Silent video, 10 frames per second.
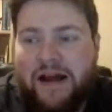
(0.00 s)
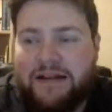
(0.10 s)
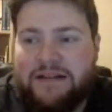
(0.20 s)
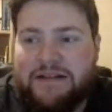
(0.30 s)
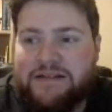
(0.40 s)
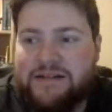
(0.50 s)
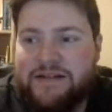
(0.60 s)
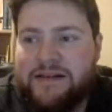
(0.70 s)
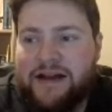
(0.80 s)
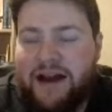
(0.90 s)
And
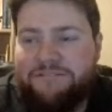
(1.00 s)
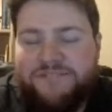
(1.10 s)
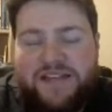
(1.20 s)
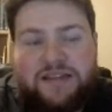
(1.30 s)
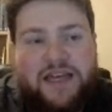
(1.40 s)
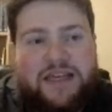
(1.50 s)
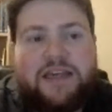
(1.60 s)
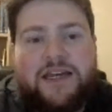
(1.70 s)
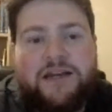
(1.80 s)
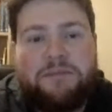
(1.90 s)
I feel
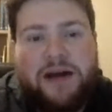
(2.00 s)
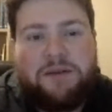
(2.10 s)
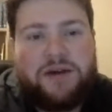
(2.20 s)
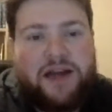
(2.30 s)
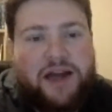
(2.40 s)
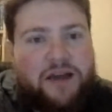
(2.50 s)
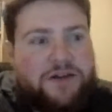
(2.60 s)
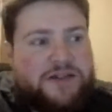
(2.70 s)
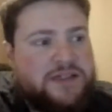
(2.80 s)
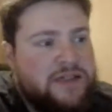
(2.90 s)
like Ian and Barbara get a
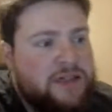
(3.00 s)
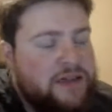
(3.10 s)
good